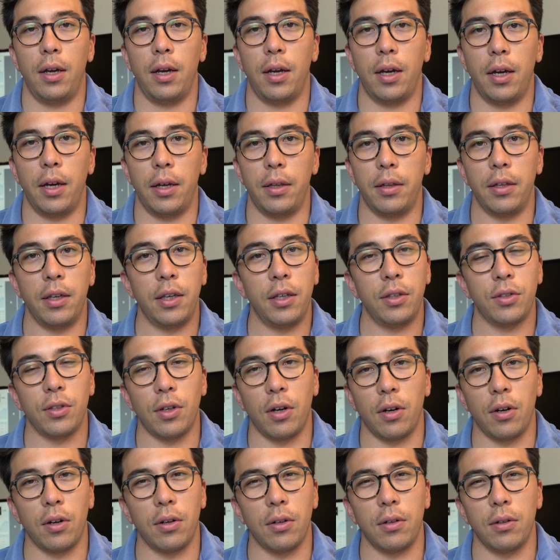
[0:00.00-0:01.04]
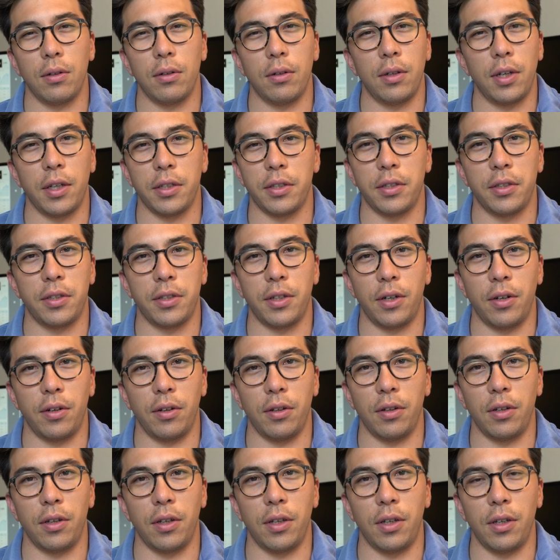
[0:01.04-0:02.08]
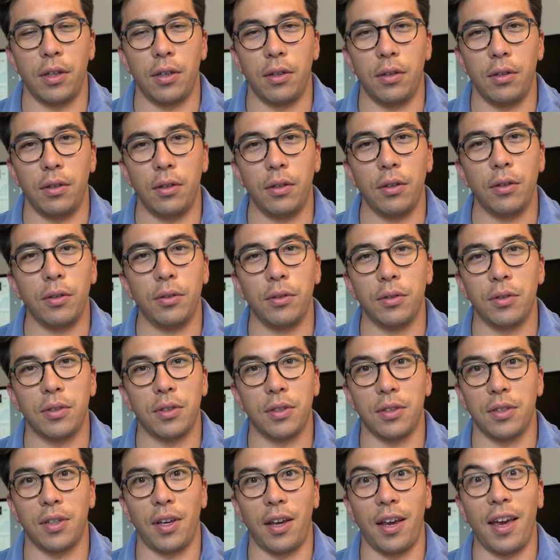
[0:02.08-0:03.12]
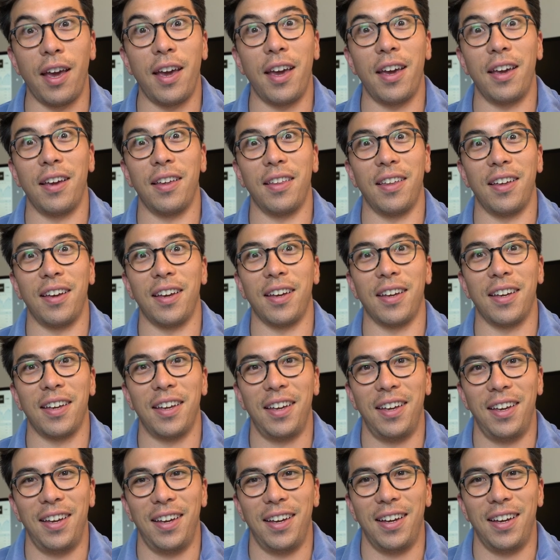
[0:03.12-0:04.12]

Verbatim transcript: uh, these aren't necessarily used to say, hey, like,